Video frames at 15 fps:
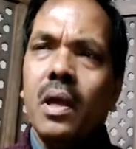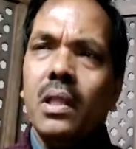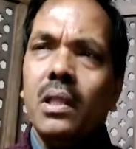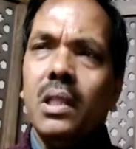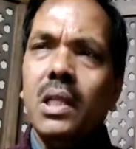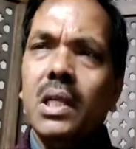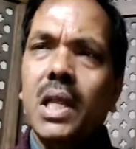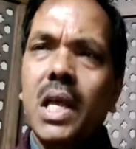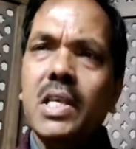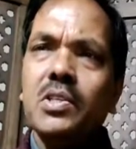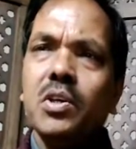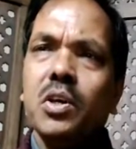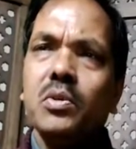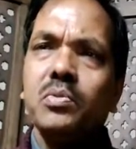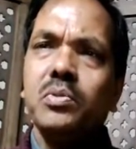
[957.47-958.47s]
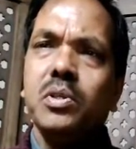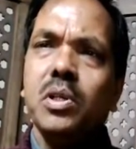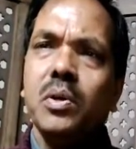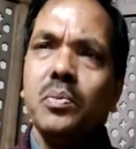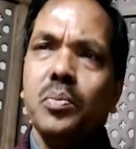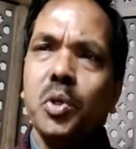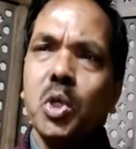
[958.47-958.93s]
the days of
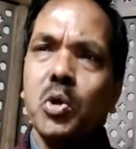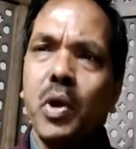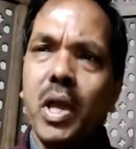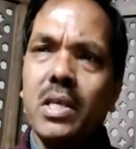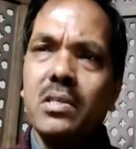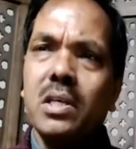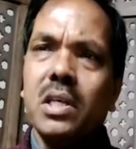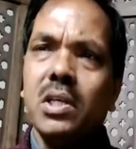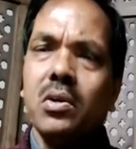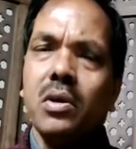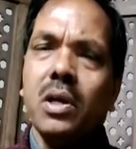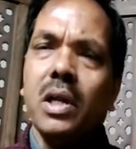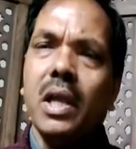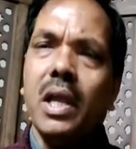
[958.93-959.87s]
prorogation or